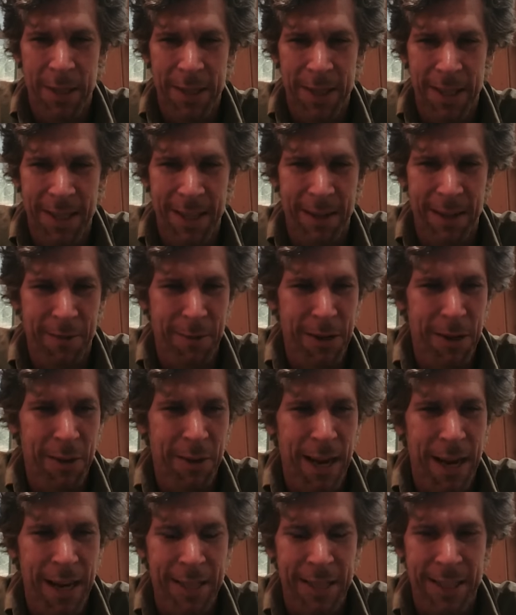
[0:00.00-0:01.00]
but then the
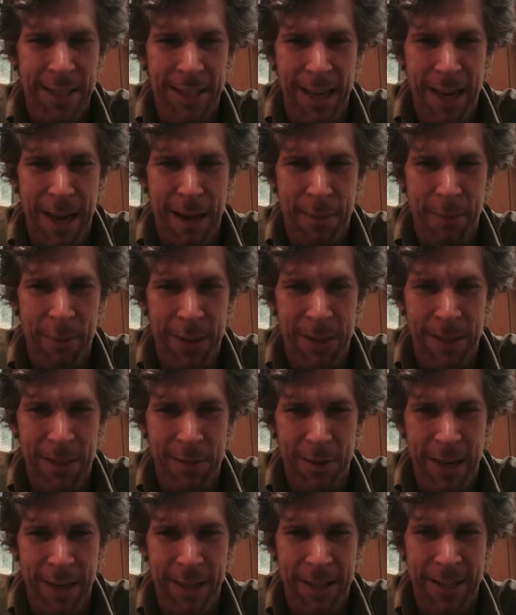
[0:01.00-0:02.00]
real action
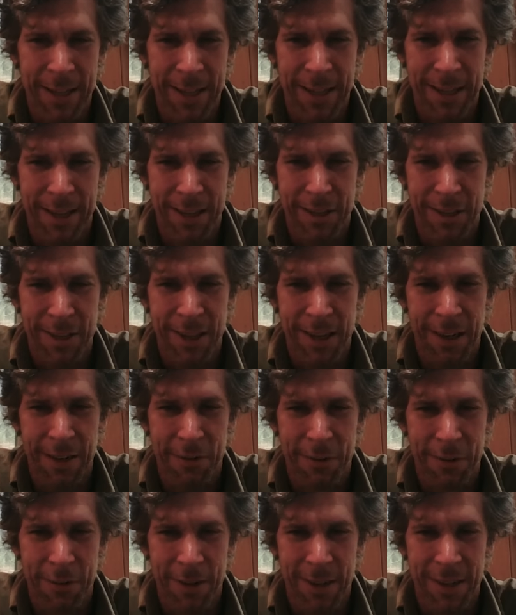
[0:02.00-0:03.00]
happens right at the end of
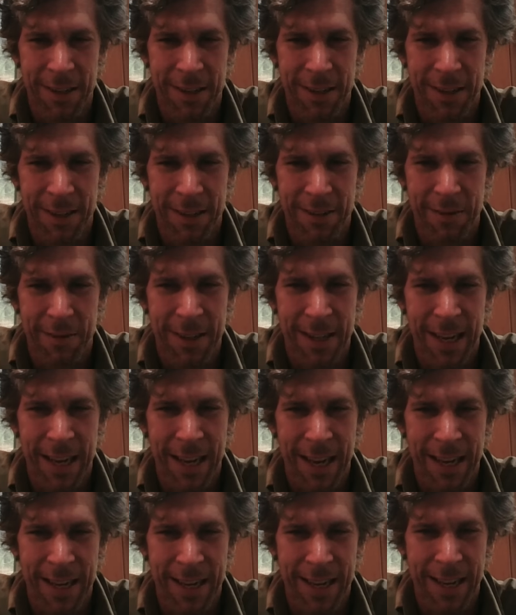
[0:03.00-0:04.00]
shift when when they
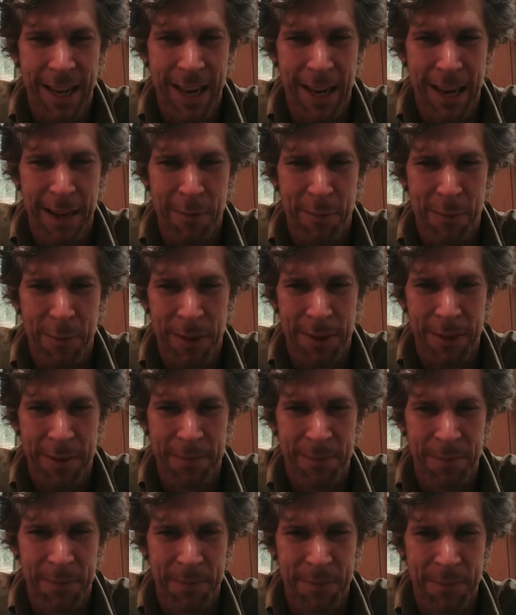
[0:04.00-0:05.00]
head to camp
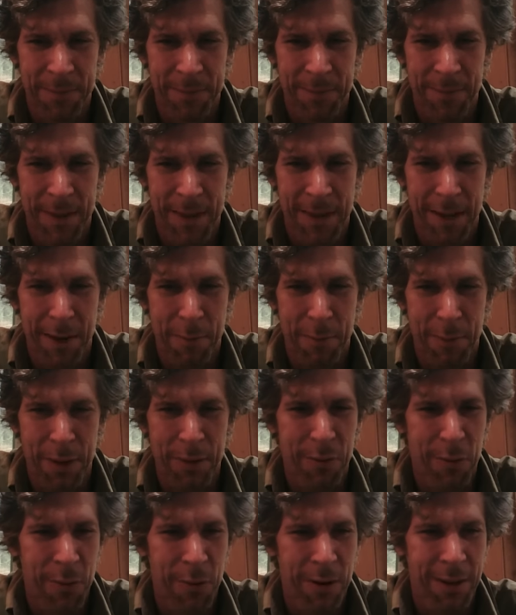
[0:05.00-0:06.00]
and you know
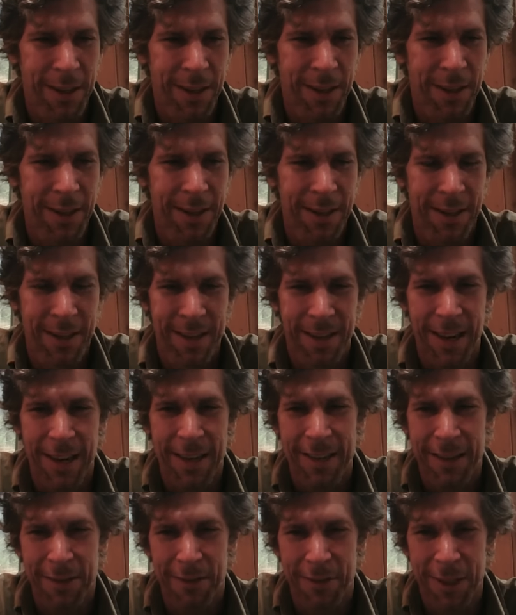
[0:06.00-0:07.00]
before the
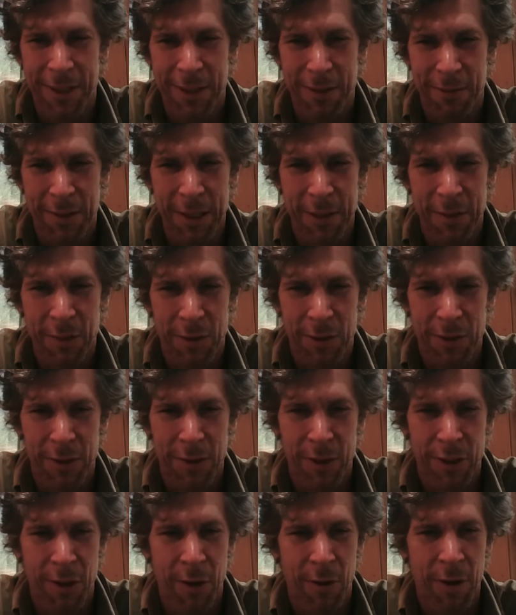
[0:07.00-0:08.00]
night division
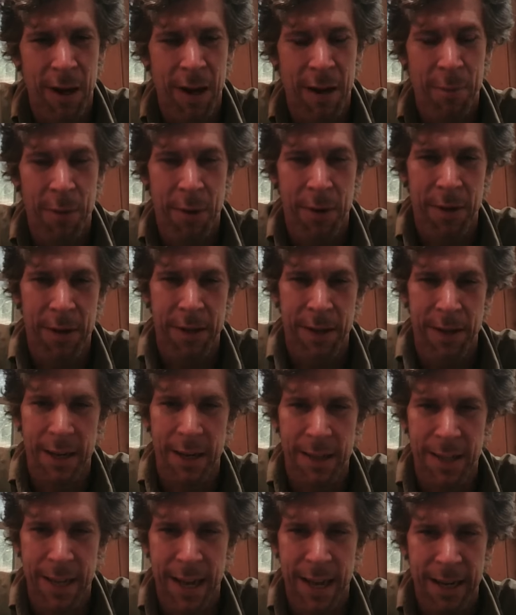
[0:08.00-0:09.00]
resources show up or in,
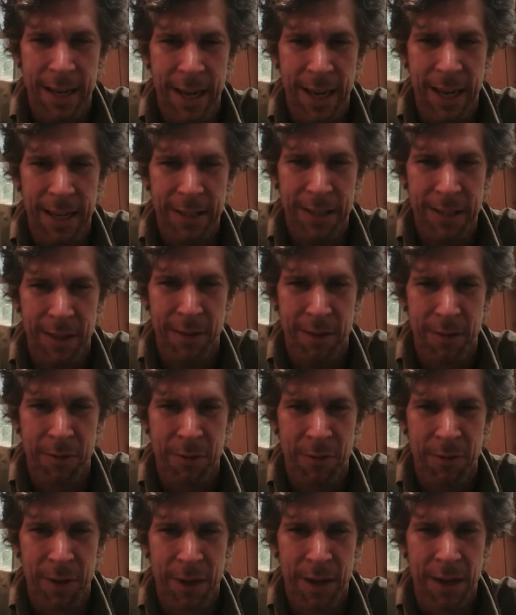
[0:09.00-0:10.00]
in that case
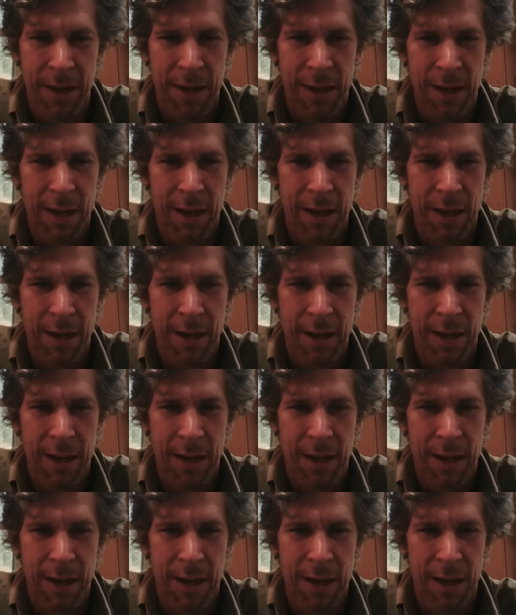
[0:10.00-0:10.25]
of